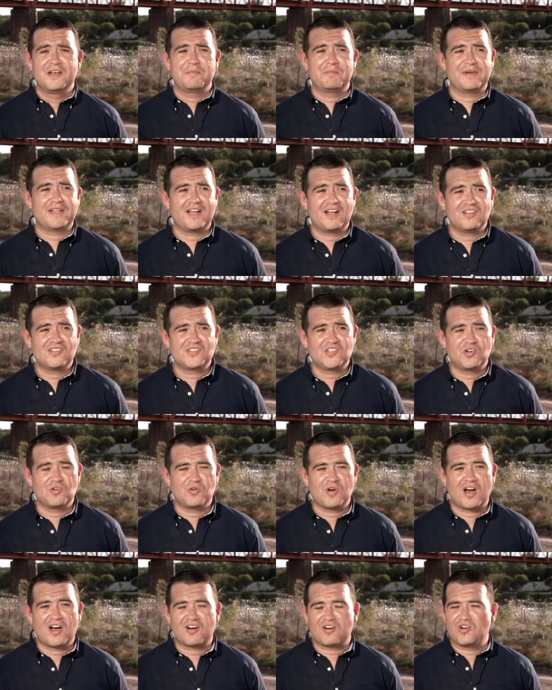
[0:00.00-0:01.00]
but
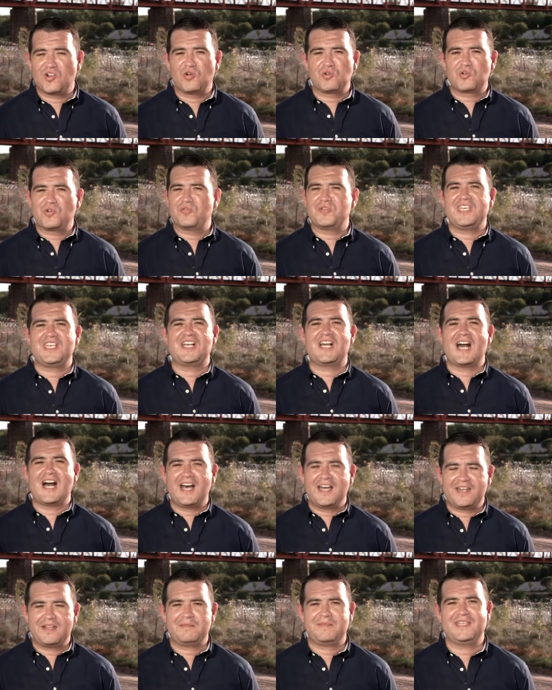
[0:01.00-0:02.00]
also our local
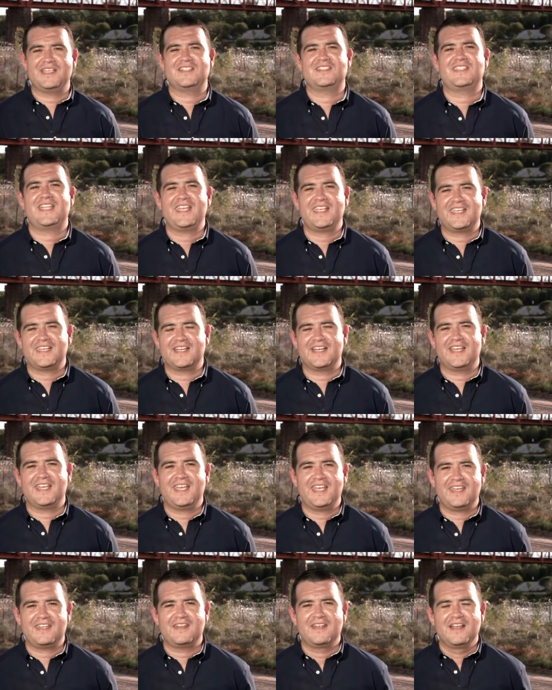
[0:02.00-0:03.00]
economy is taking a
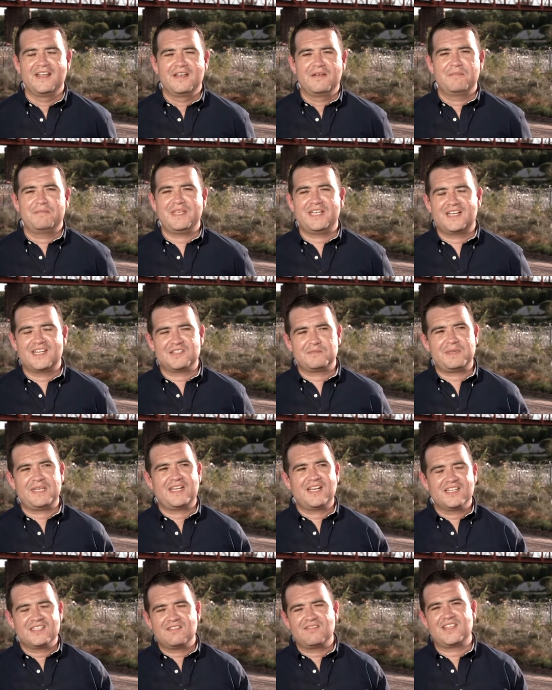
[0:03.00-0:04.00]
hit
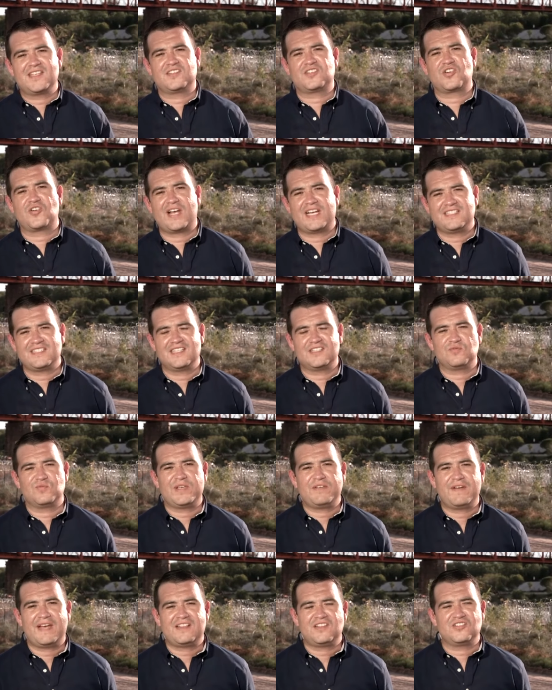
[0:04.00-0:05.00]
because of this crisis,
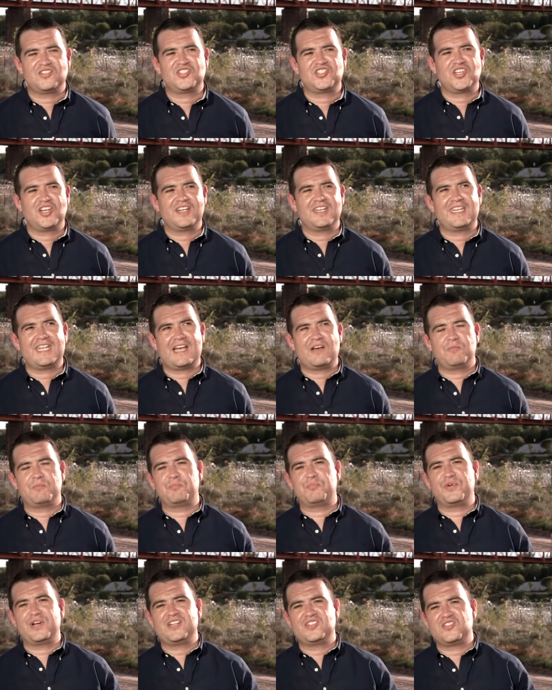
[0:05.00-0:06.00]
we've had to shut down
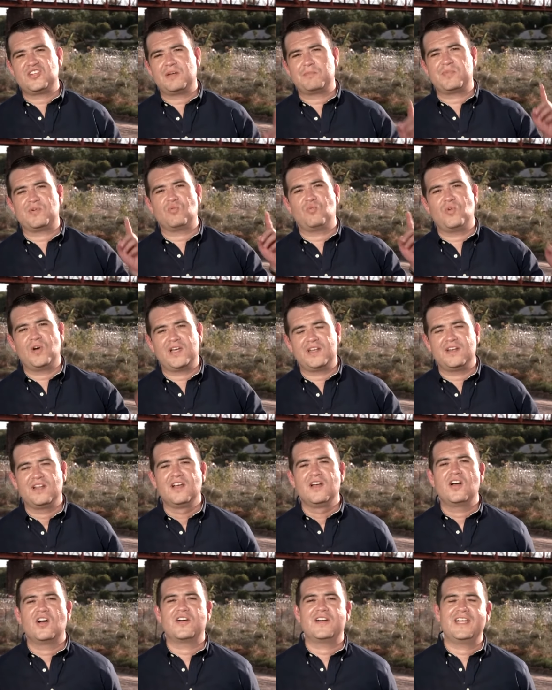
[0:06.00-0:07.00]
bridge number one,
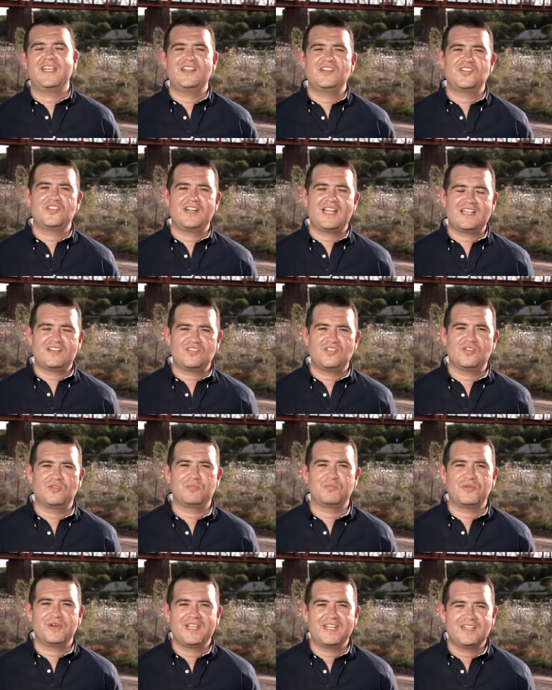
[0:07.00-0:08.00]
our international
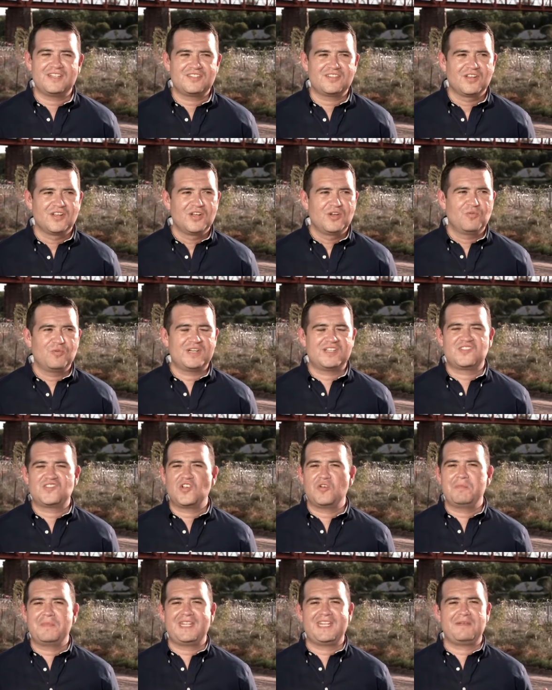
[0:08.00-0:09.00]
bridge, which
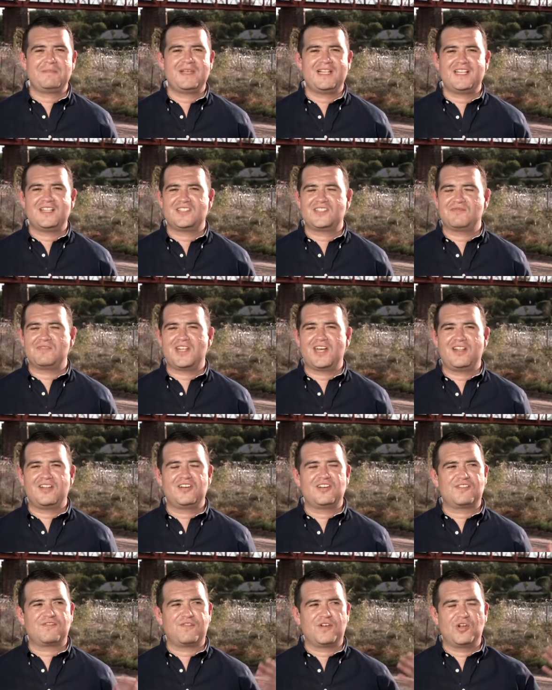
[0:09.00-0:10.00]
so many millions of
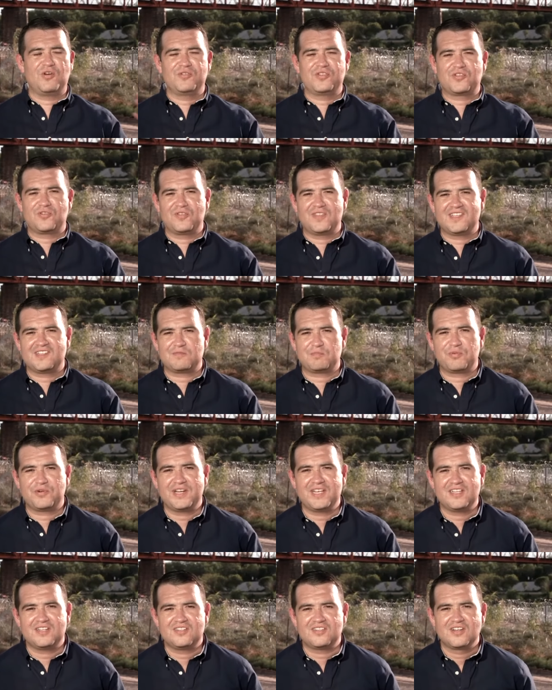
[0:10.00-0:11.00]
dollars flow through this
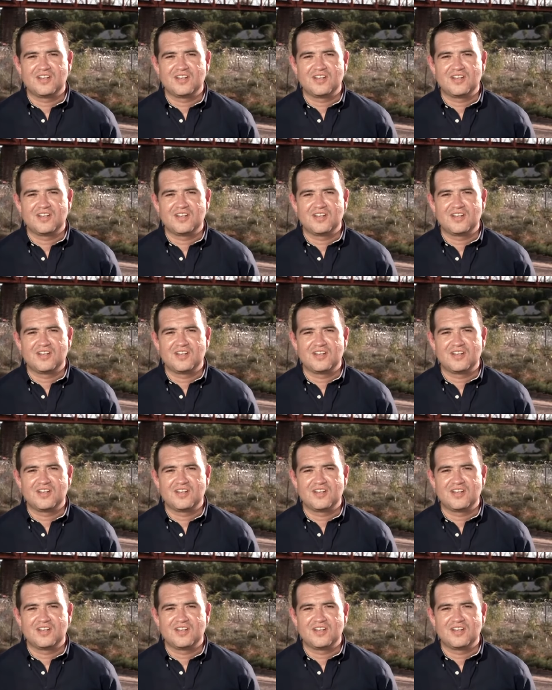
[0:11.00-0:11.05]
bridge.